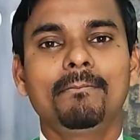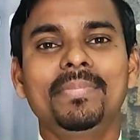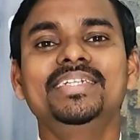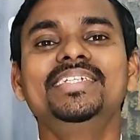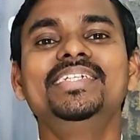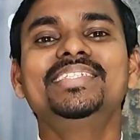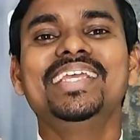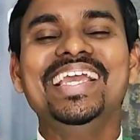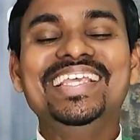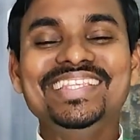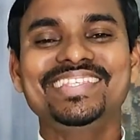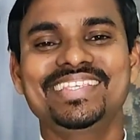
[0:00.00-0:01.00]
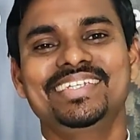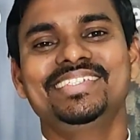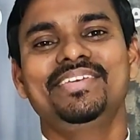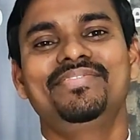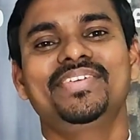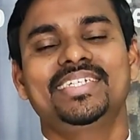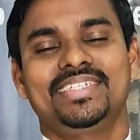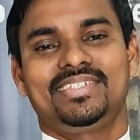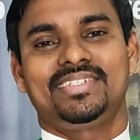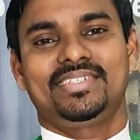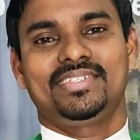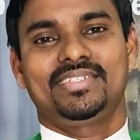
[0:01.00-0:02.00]
but it is
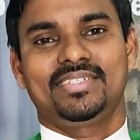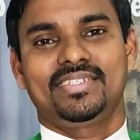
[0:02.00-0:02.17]
insignificant